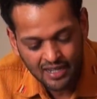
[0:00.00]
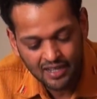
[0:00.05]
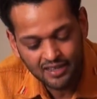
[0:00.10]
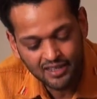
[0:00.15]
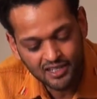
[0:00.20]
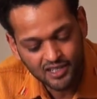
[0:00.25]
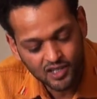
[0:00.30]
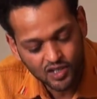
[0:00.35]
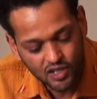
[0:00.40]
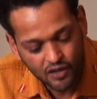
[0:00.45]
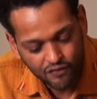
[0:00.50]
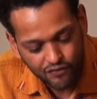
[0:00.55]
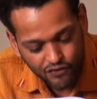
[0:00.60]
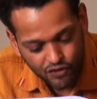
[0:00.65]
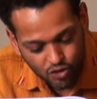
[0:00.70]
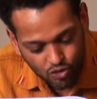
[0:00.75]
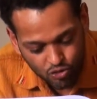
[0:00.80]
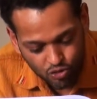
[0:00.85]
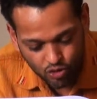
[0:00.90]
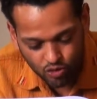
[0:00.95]
This is a
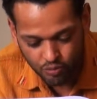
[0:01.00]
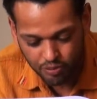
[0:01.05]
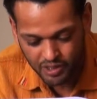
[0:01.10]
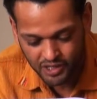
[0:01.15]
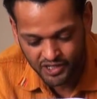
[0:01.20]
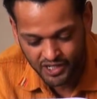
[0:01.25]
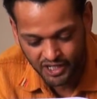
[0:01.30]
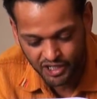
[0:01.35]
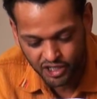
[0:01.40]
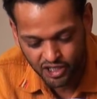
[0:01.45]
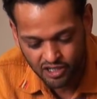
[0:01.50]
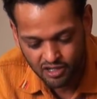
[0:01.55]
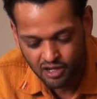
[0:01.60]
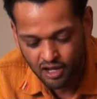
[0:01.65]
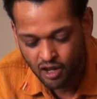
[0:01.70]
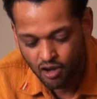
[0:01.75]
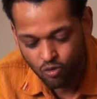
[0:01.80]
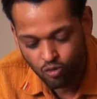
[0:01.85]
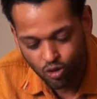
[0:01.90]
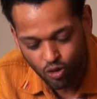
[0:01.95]
funeral procession.
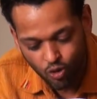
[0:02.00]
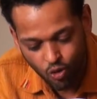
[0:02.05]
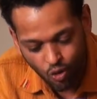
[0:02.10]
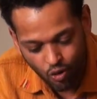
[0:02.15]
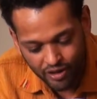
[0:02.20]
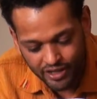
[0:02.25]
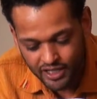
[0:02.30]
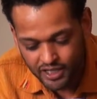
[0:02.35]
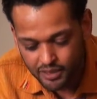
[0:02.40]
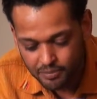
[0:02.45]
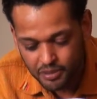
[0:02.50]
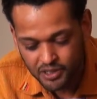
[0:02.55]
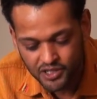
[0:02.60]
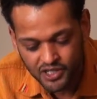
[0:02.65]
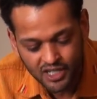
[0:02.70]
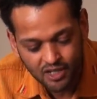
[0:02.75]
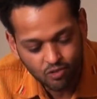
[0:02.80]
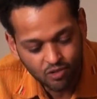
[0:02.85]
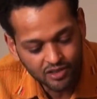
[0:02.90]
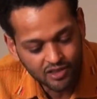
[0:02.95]
We're going to
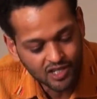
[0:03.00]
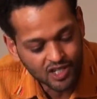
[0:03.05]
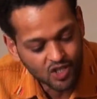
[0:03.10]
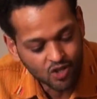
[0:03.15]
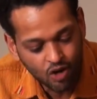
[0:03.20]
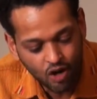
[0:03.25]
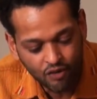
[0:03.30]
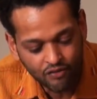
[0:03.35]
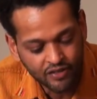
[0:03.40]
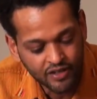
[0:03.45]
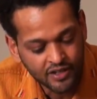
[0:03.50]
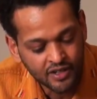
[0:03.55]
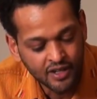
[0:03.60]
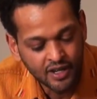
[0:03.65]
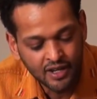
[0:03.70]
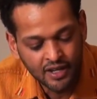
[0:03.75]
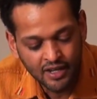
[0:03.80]
proceed with this coffin